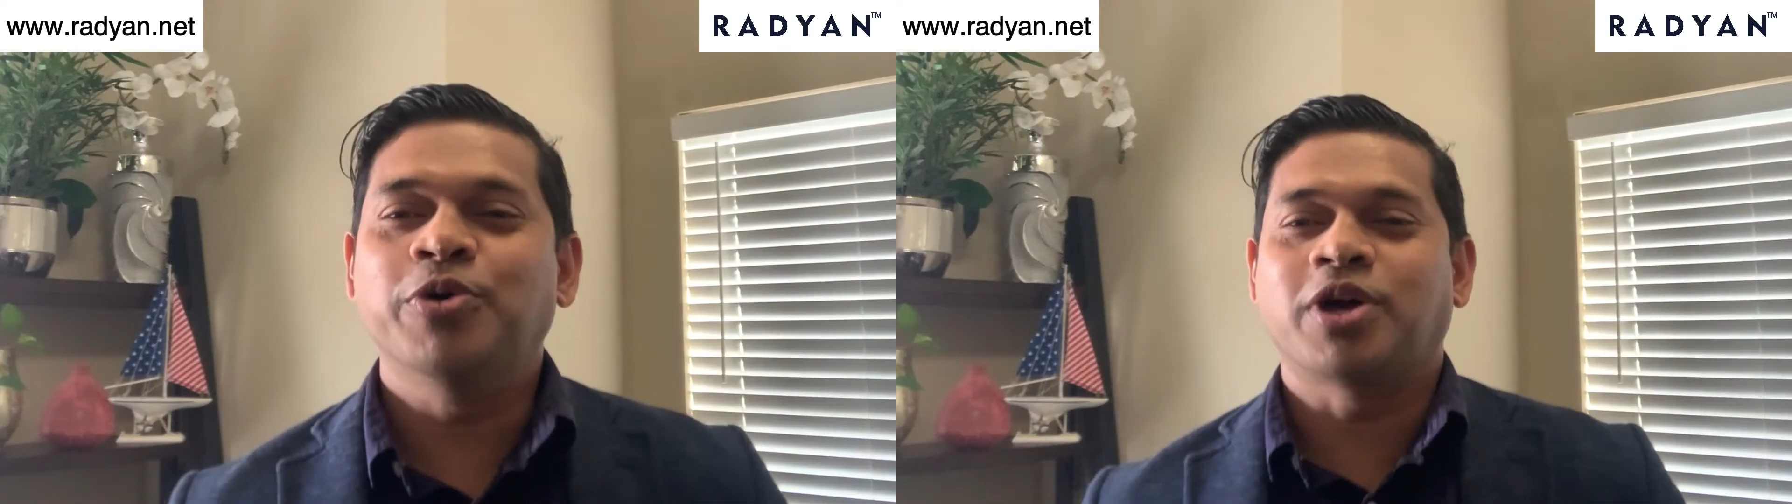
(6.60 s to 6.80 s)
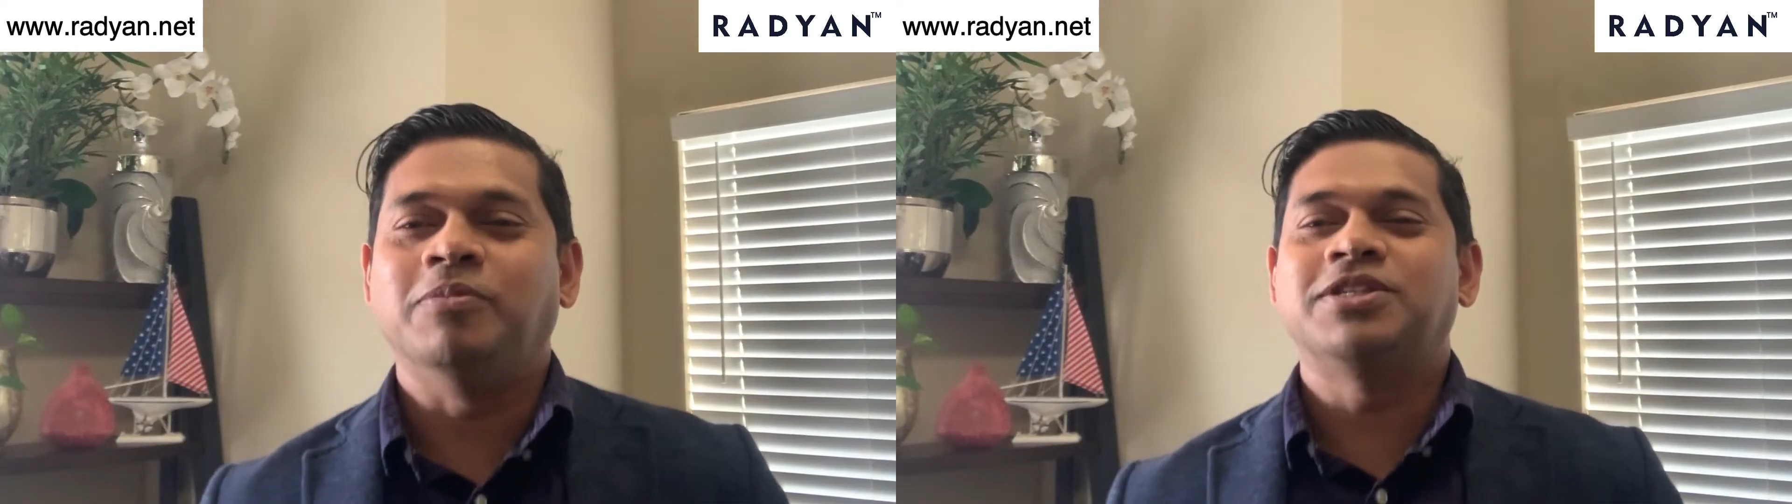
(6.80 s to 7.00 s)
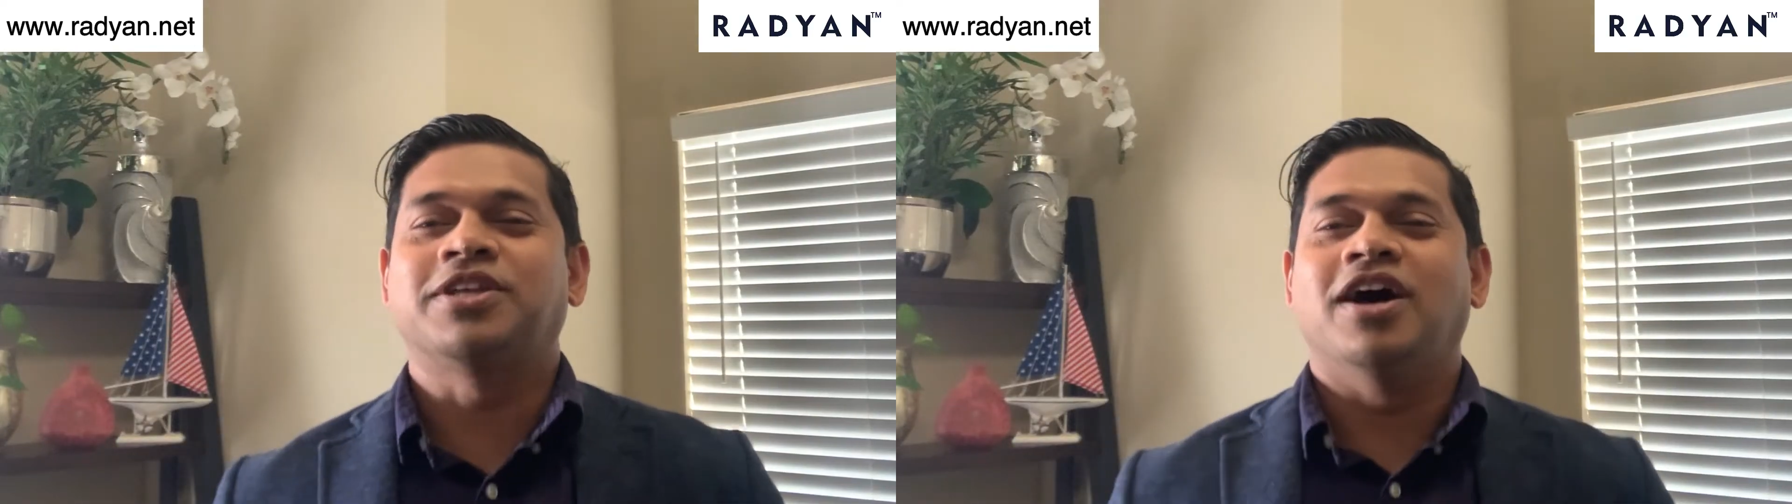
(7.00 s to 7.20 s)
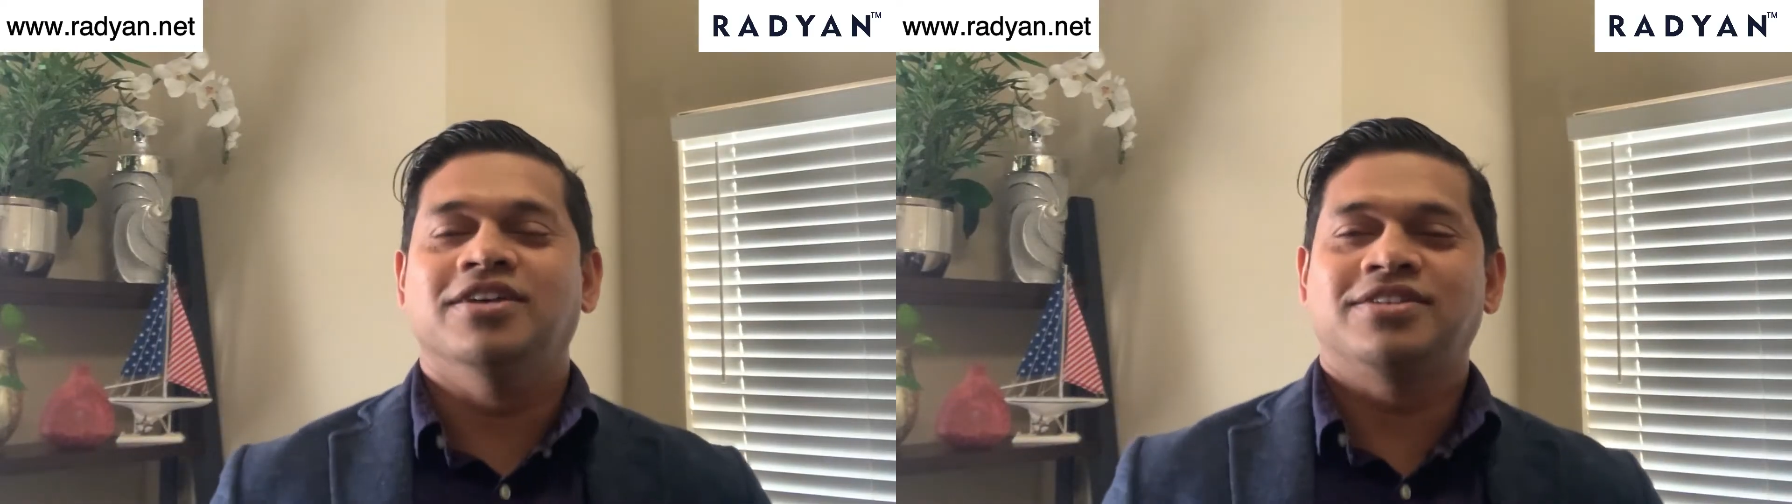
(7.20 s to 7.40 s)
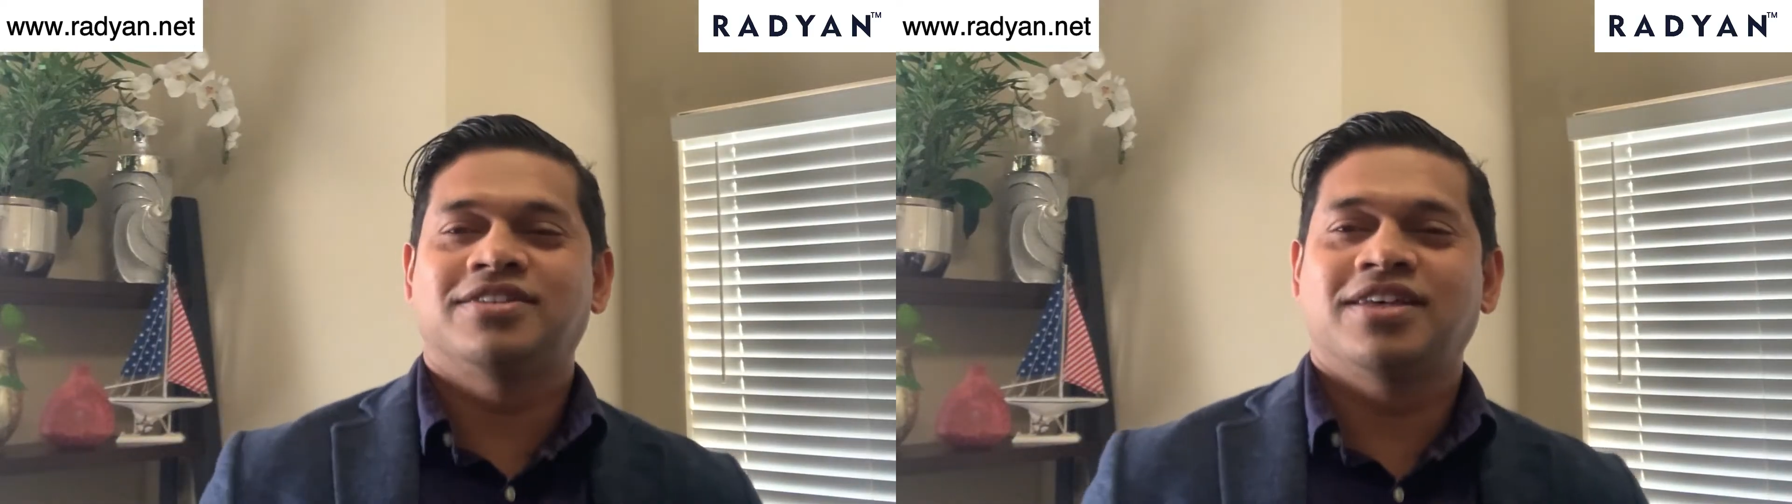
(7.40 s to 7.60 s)
¿Cómo
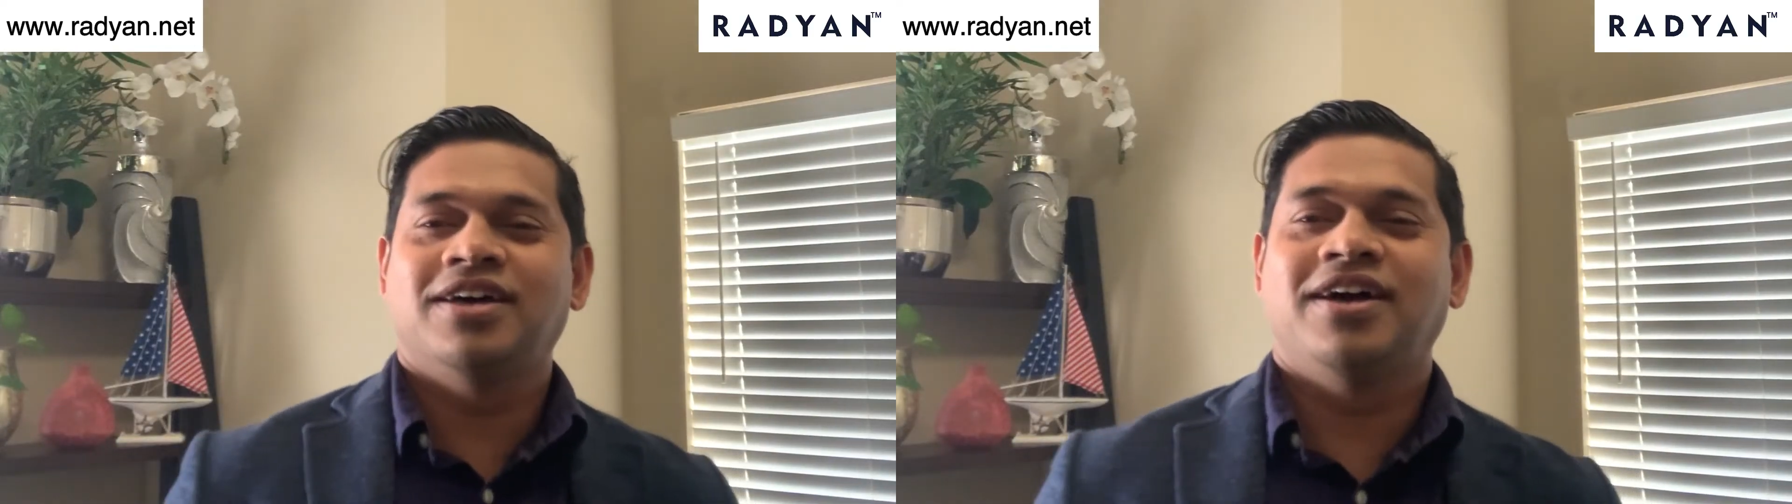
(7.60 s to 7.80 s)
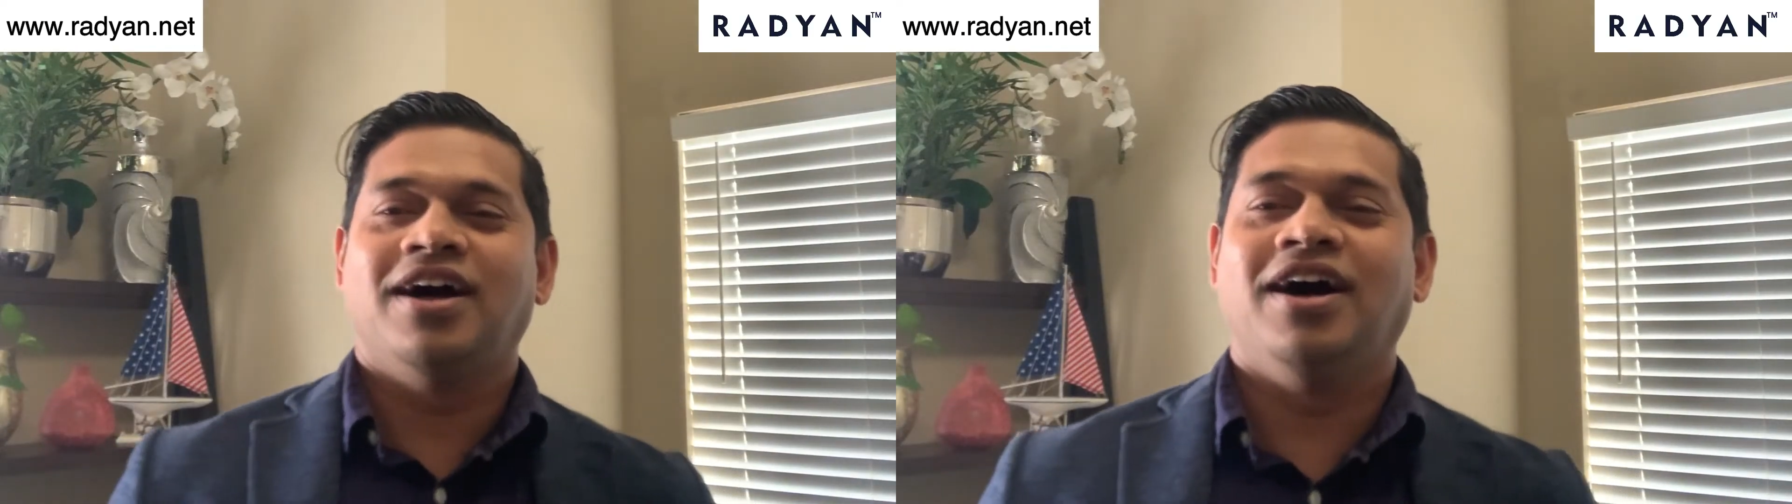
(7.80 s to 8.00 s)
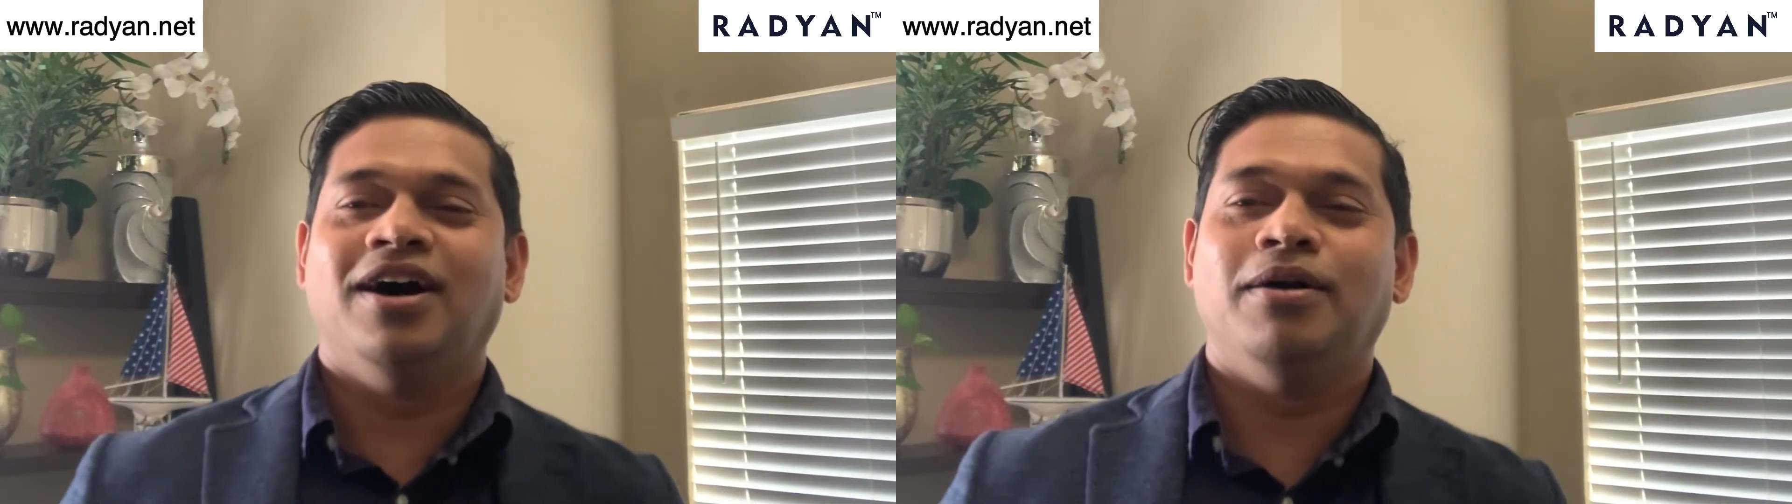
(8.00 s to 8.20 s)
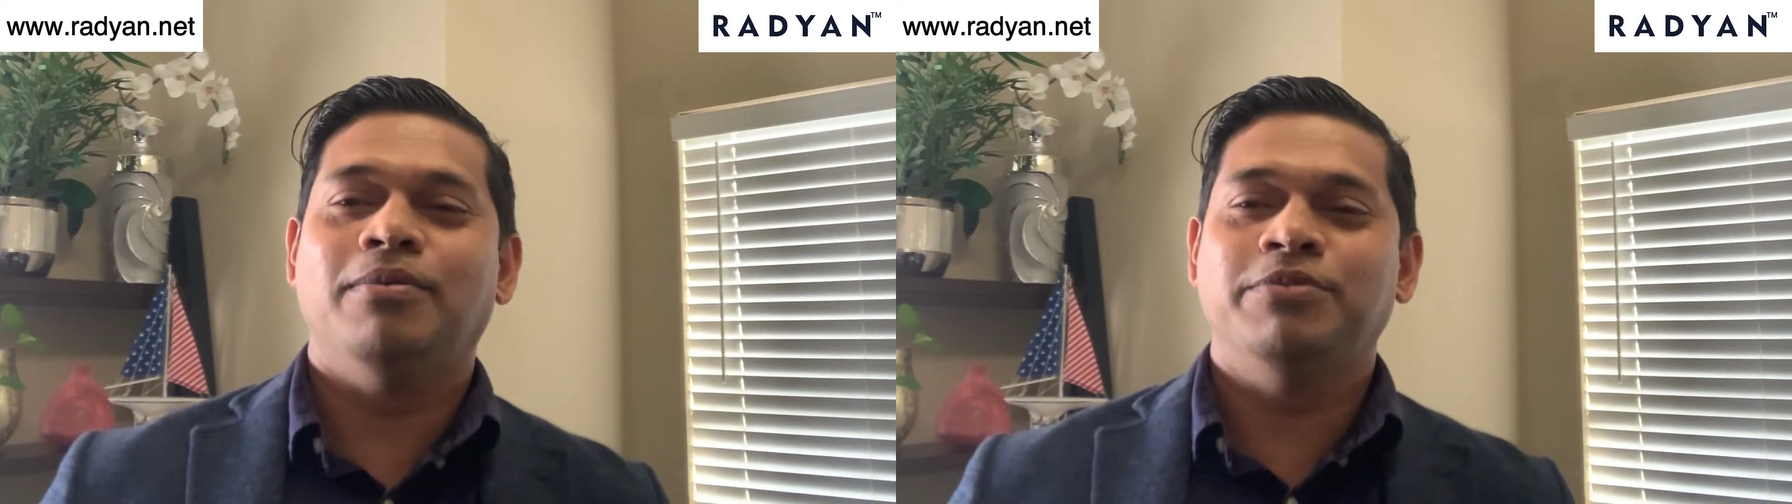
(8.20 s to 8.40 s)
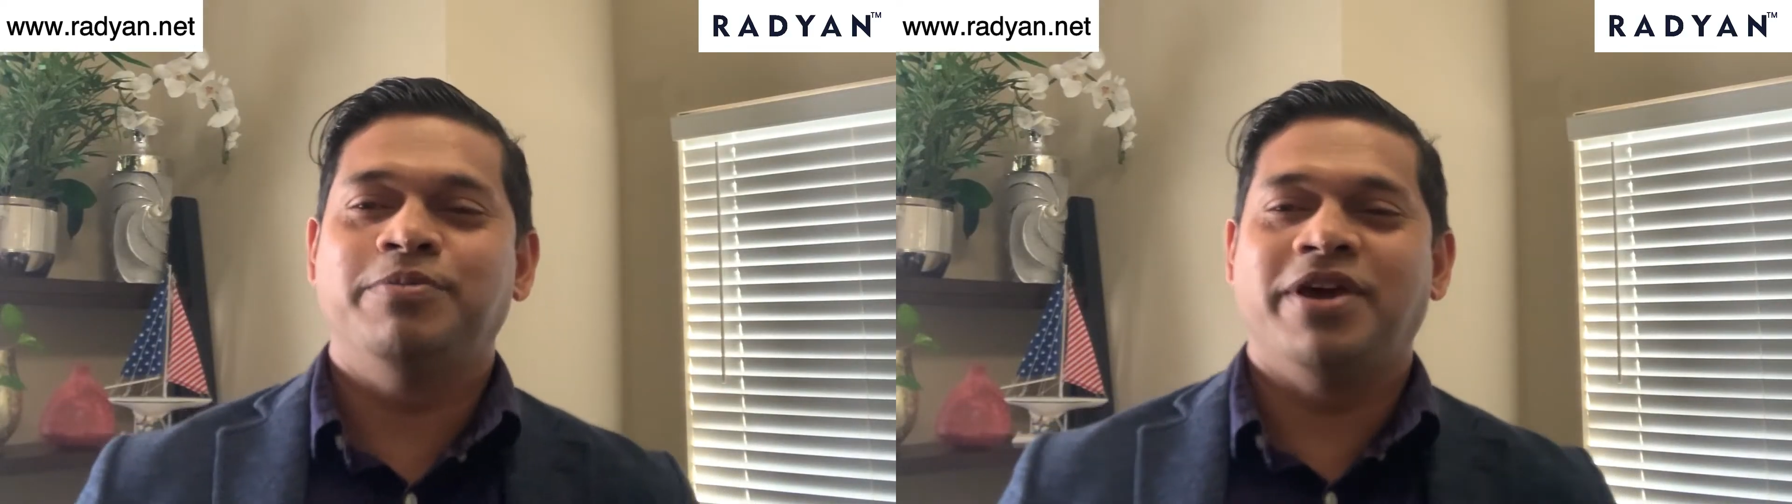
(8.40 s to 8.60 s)
estás? Muy